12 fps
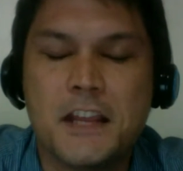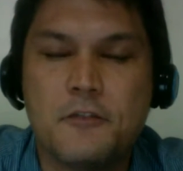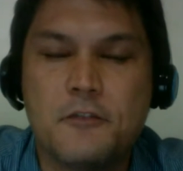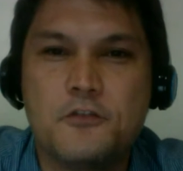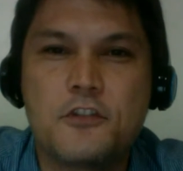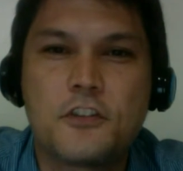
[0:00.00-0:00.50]

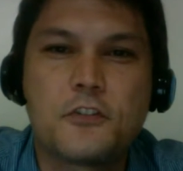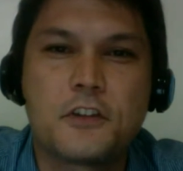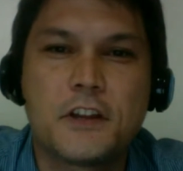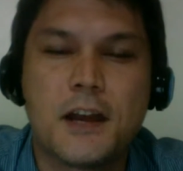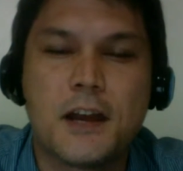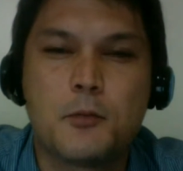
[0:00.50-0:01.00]
If you just
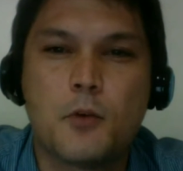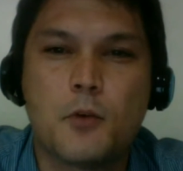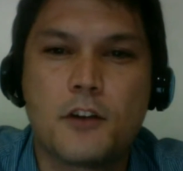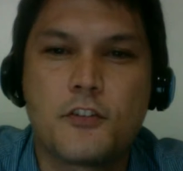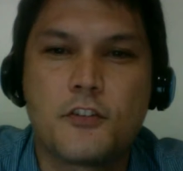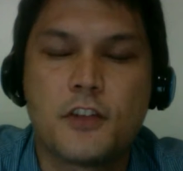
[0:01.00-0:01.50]
look at Apple
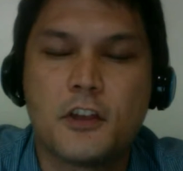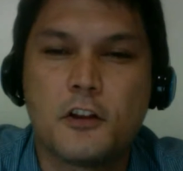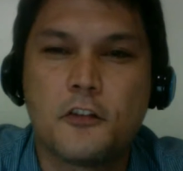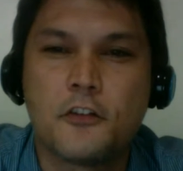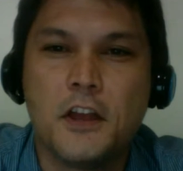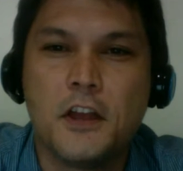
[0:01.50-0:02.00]
Watch
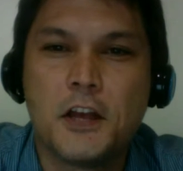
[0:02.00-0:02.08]
sales,